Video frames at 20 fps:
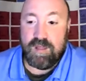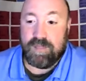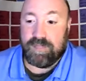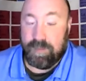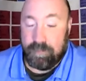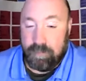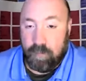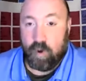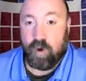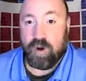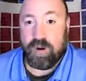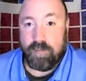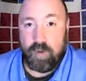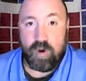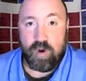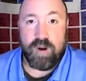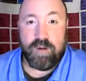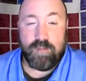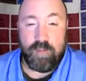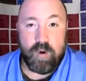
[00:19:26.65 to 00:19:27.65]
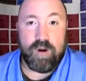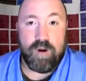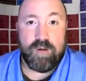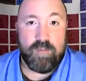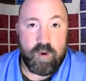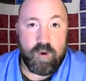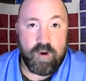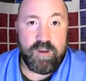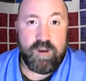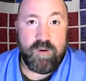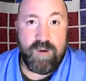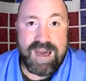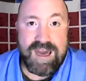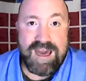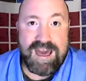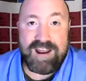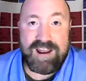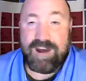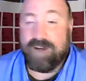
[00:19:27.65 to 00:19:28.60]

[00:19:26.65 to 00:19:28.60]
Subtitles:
the more and more and more and more you add,